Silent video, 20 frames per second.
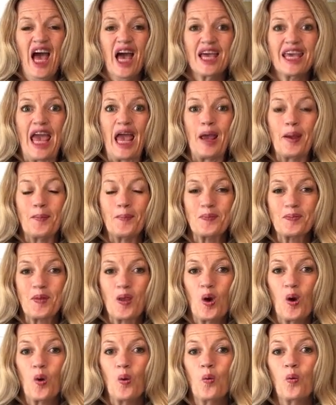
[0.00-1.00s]
Okay,
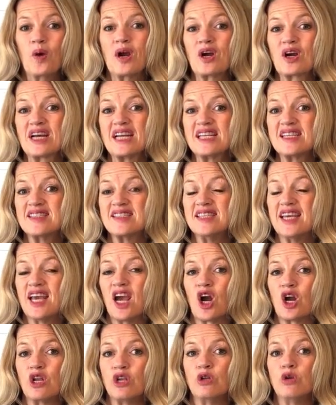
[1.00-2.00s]
we're gonna sing
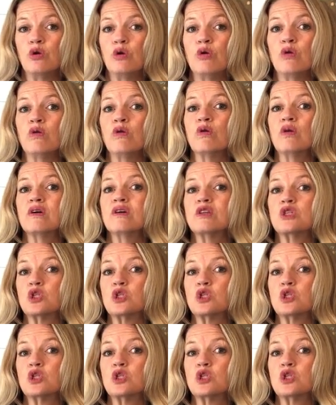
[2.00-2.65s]
our new